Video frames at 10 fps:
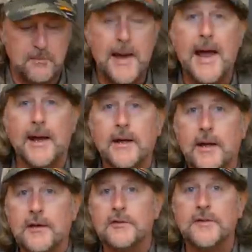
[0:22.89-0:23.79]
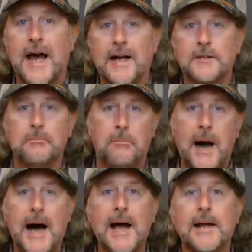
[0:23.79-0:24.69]
may, in fact,
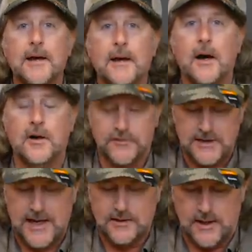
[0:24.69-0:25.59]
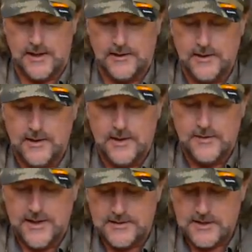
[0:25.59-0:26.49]
buy a fly line
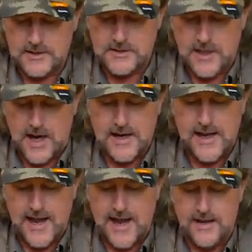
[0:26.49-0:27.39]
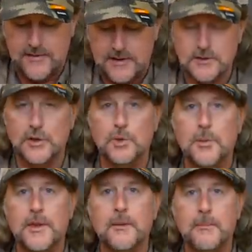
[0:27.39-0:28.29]
that does not have a
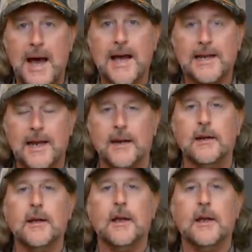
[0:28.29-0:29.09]
loop in the back end.